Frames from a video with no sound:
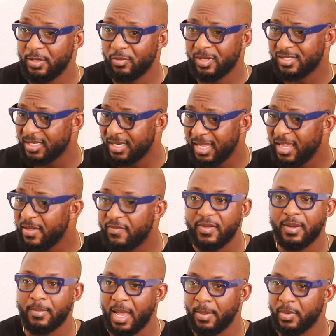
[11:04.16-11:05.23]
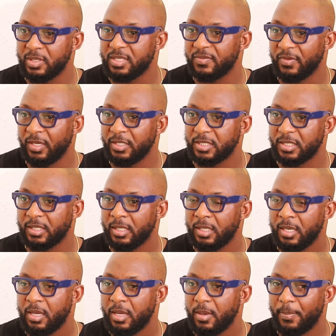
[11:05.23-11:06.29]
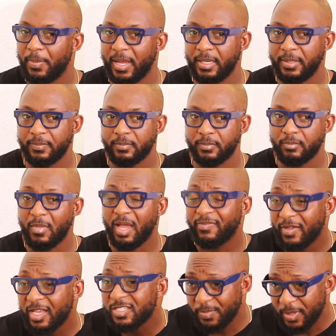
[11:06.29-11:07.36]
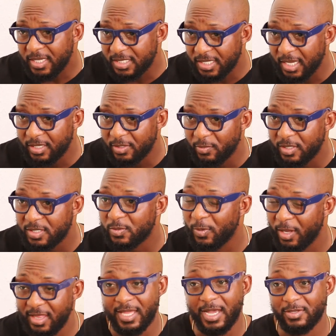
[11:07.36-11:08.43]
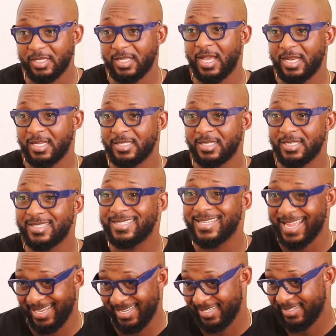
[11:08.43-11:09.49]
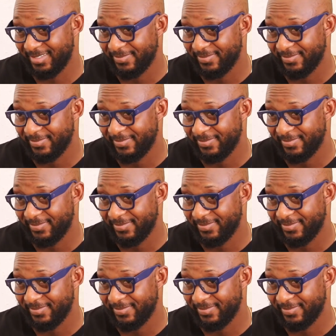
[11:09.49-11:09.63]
wasn't even my motivation. Okay. But my first paycheck was 1,000 Ghana cedis then.